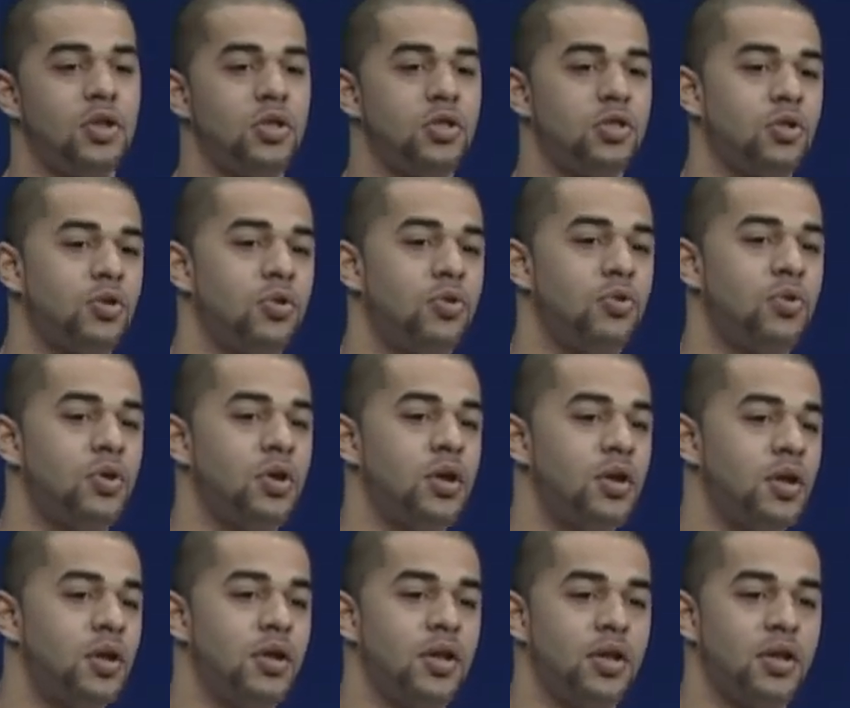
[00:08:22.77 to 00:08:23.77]
So
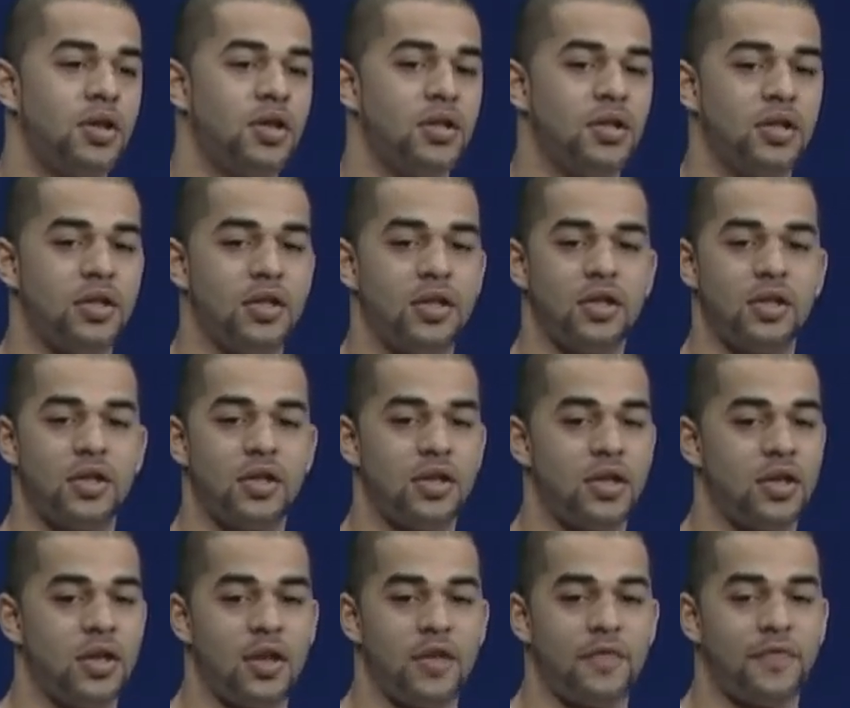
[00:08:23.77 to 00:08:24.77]

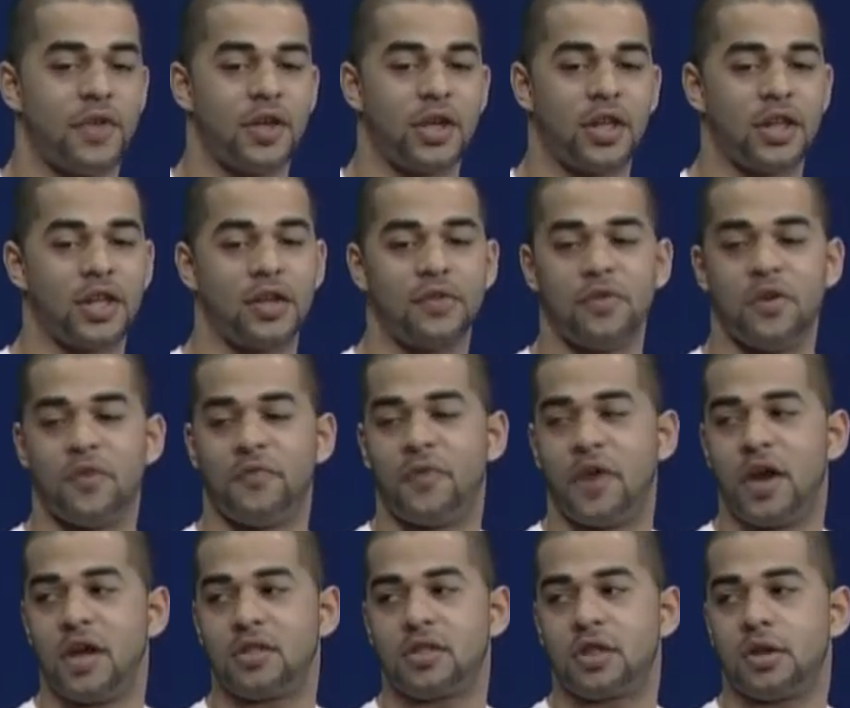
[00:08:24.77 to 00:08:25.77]
if they're going to give you a
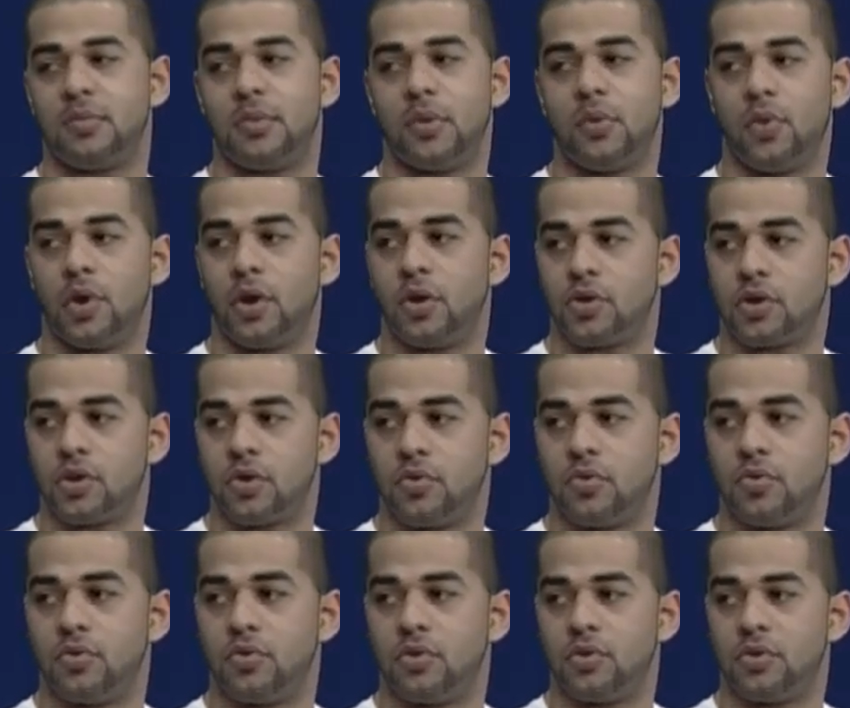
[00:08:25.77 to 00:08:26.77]
fight, it's going to be one or
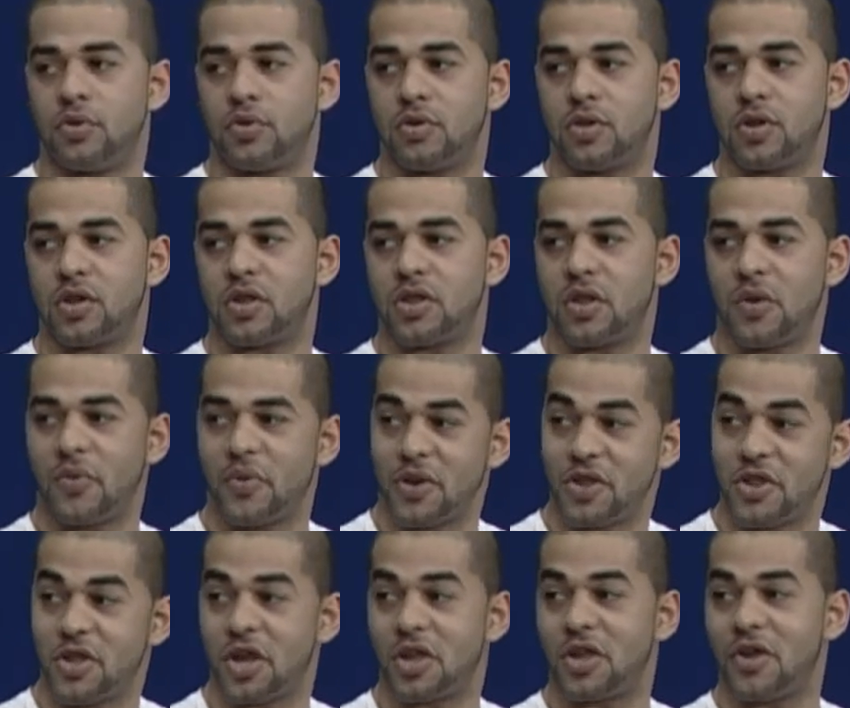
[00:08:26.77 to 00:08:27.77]
two just because they
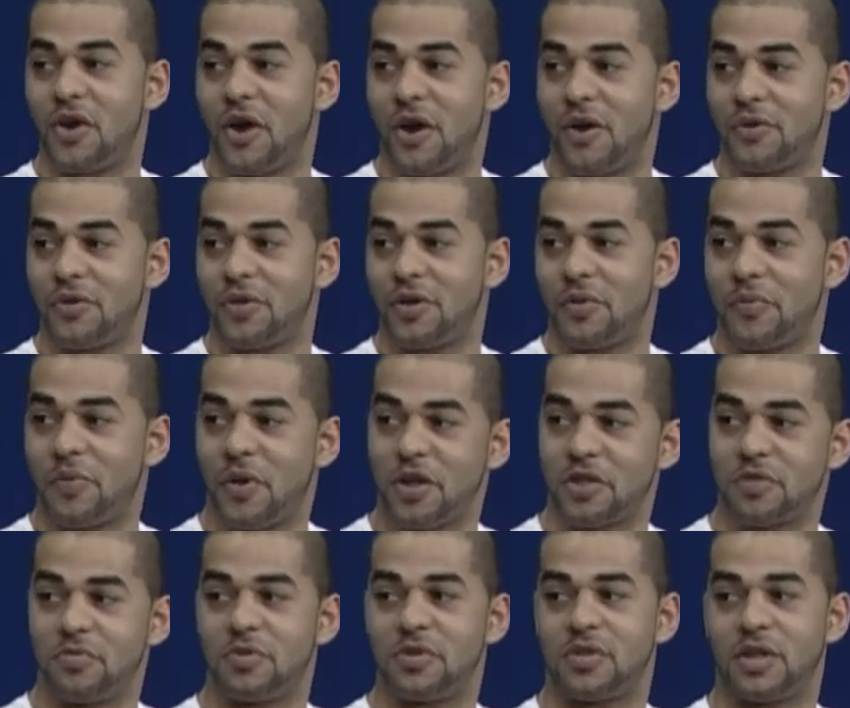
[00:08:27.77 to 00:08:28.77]
want to check you out and mm -hmm.
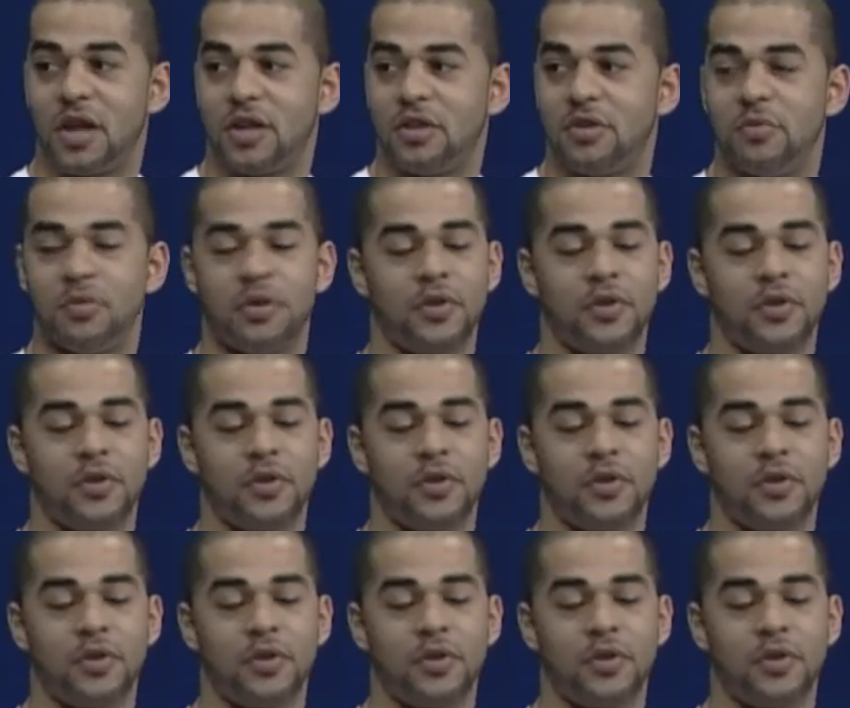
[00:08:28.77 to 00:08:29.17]
possibly sign you.